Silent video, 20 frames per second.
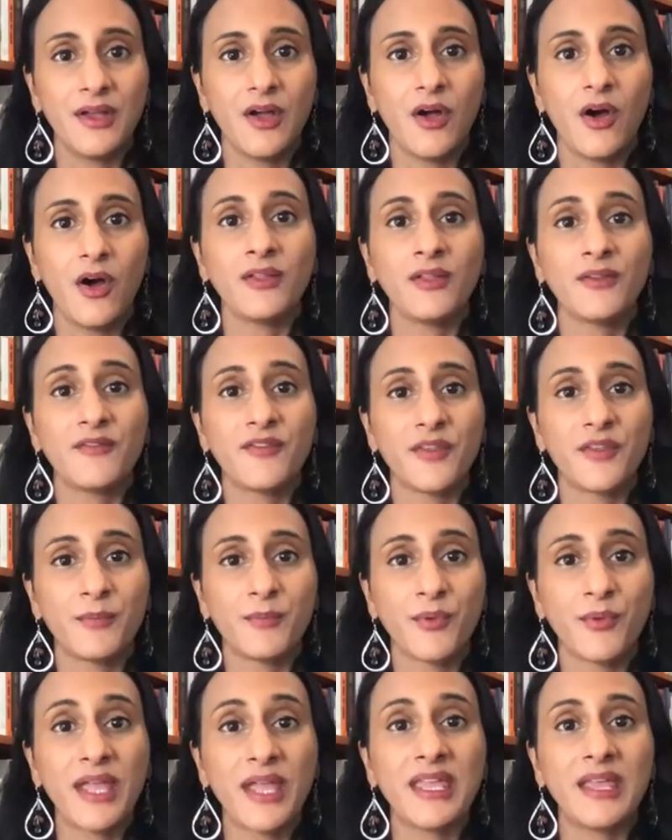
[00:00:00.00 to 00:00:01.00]
all of the
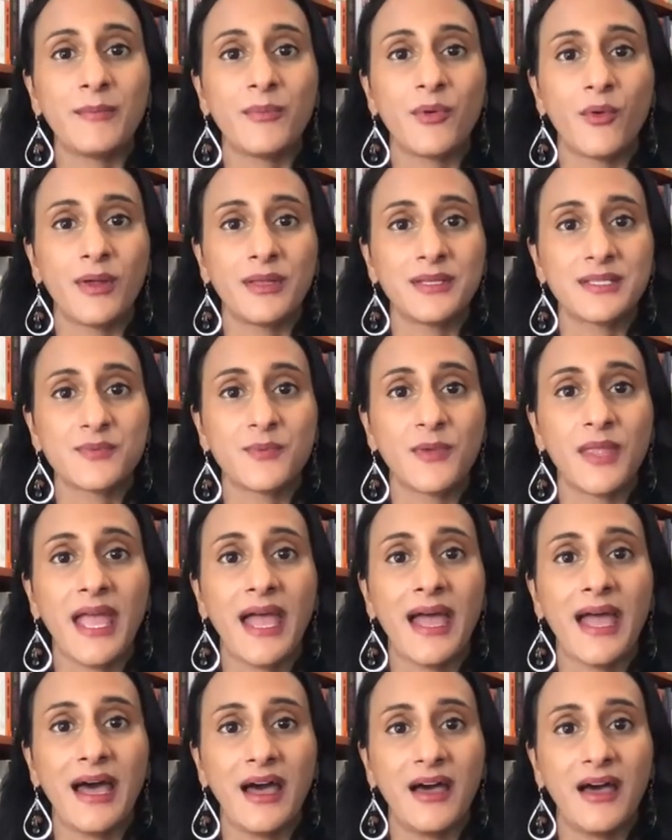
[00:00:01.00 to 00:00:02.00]
breaking points we
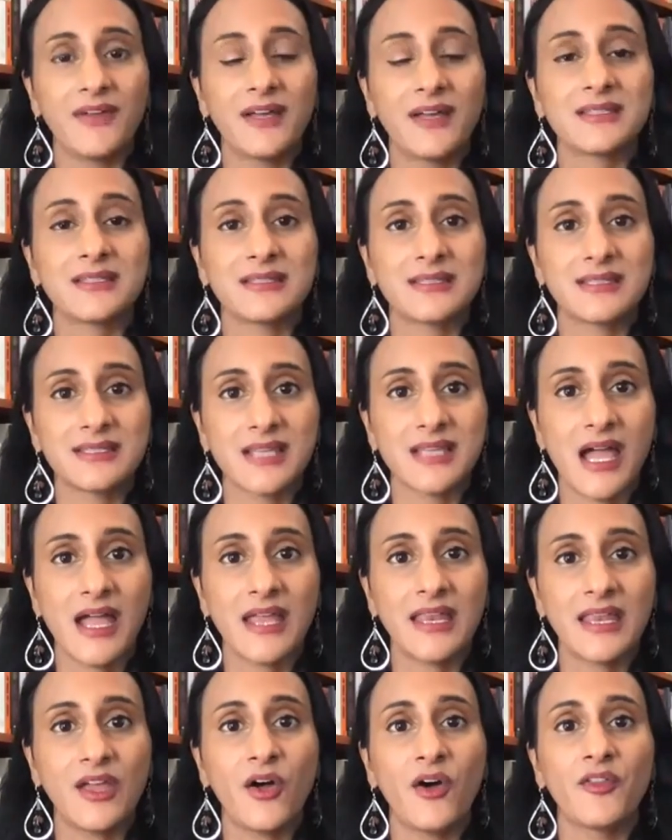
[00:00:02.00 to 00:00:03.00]
have as a
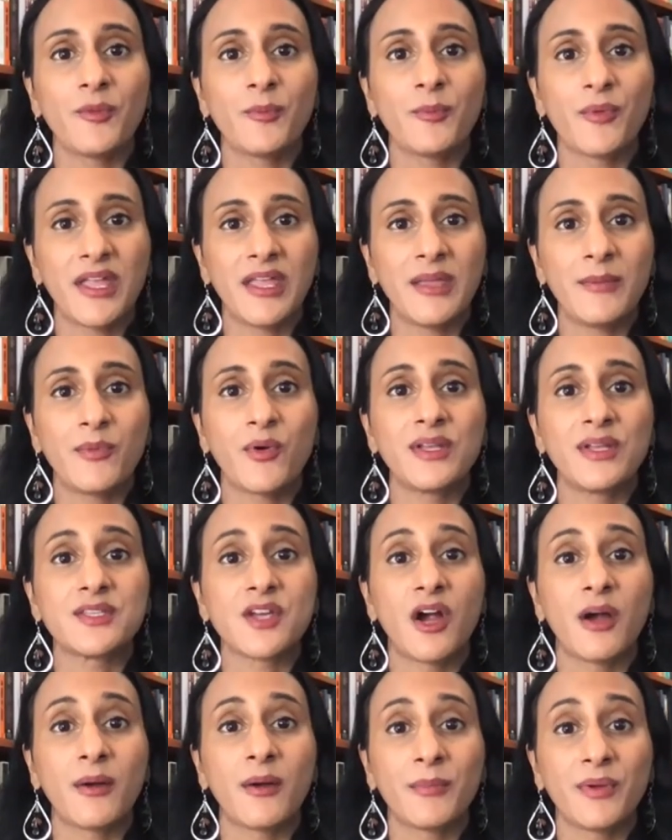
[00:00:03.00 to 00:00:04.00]
society, all the breaking points
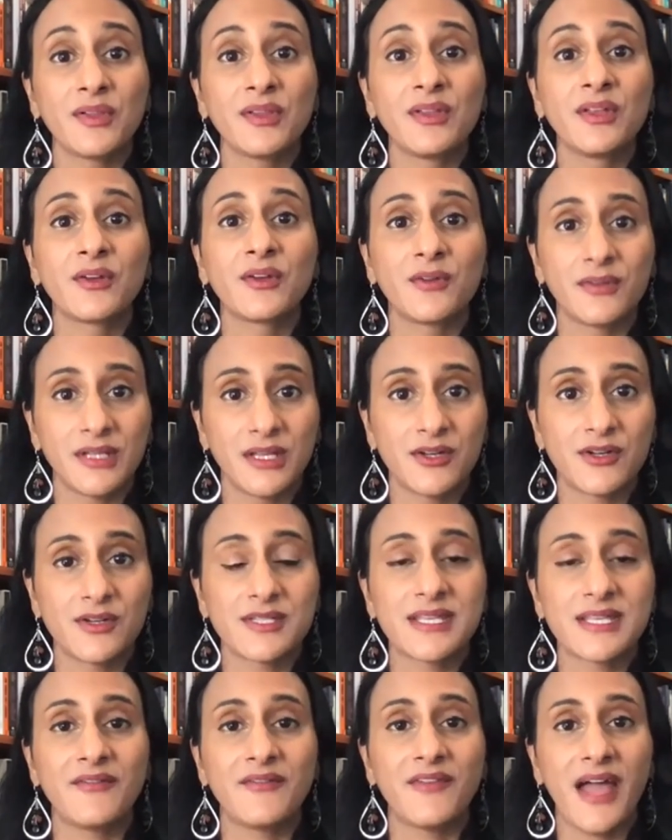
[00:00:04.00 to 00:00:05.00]
our political
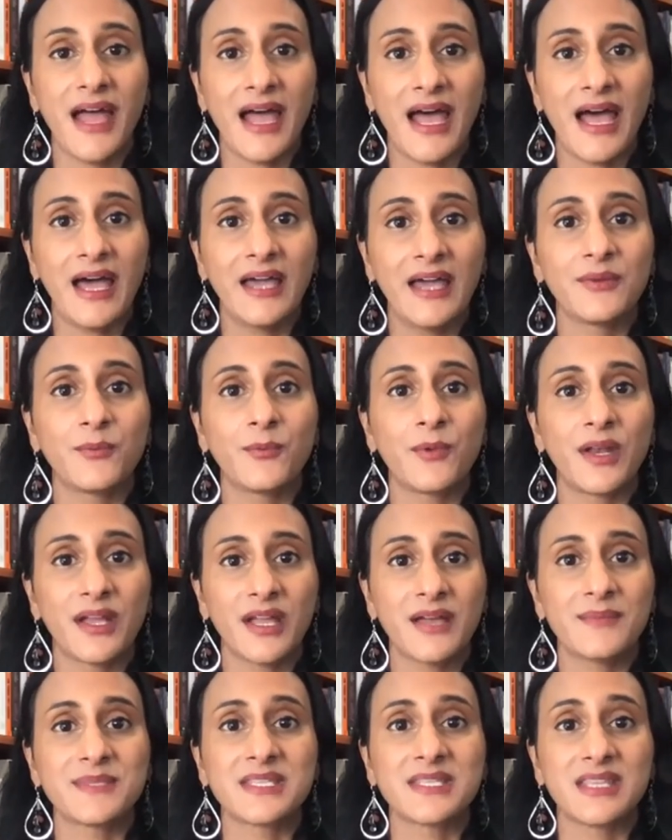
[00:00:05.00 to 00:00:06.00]
leaders have had when it
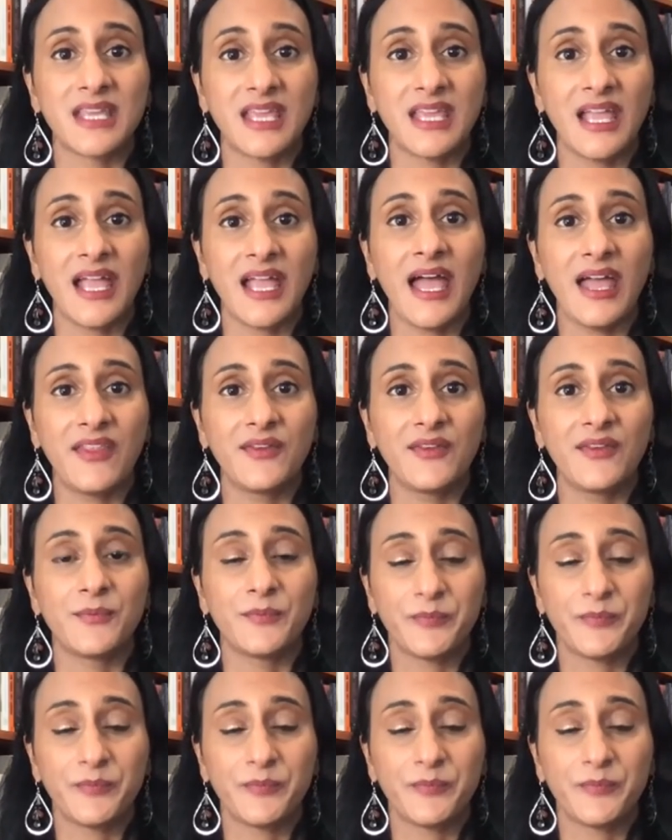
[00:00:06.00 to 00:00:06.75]
comes to thinking ahead.